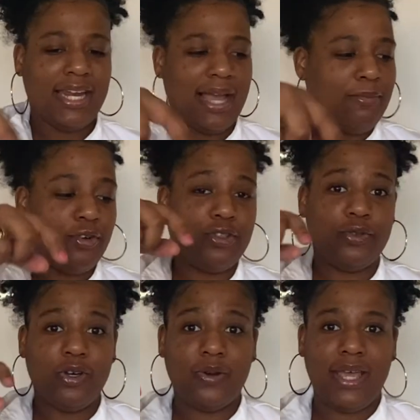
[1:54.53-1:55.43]
I'm going to
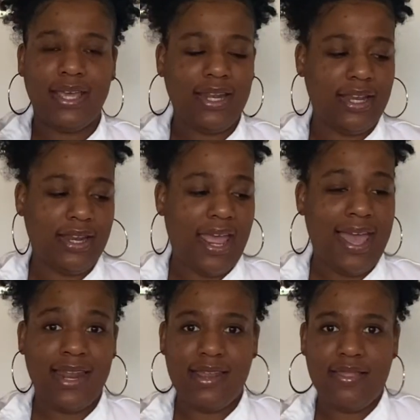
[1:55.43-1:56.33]
go ahead and
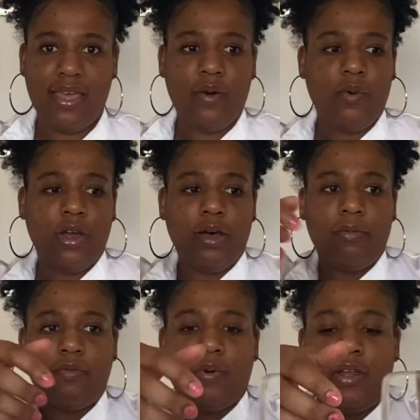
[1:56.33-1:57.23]
add in that 1 cup
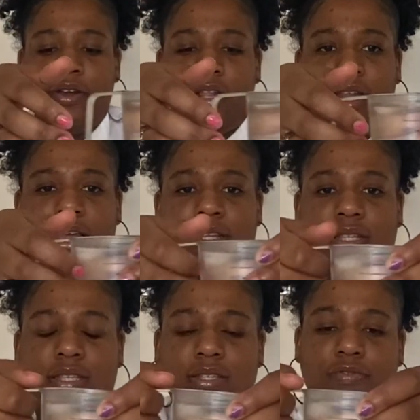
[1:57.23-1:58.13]
of water that I
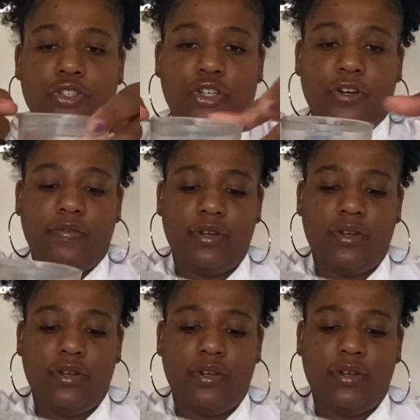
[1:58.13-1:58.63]
reserved.